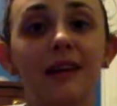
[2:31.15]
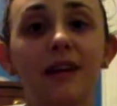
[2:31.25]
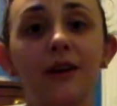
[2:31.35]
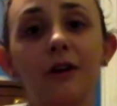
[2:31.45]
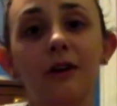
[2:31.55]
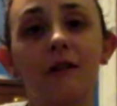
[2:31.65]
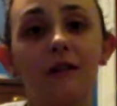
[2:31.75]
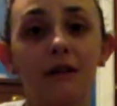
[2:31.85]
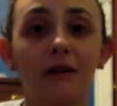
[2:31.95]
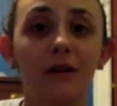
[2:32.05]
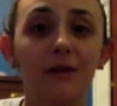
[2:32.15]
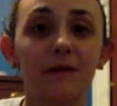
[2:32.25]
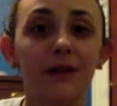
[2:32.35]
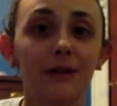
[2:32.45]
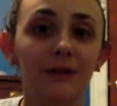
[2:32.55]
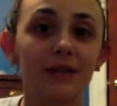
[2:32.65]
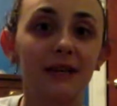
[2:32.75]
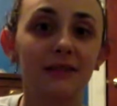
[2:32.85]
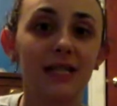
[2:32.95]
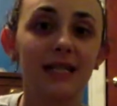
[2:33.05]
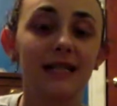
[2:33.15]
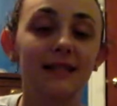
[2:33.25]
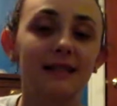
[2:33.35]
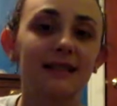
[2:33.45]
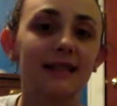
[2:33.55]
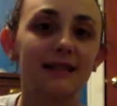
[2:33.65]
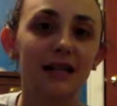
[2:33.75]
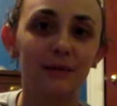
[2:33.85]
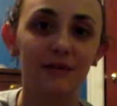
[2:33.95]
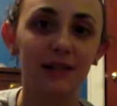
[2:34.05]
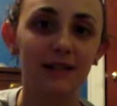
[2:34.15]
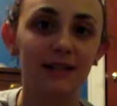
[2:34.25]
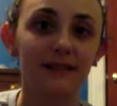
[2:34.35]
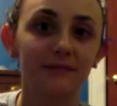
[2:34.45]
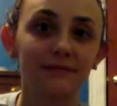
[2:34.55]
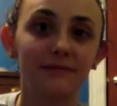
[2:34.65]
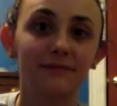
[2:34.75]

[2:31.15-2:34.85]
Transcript: here are all the videos I've taken since I stopped vlogging.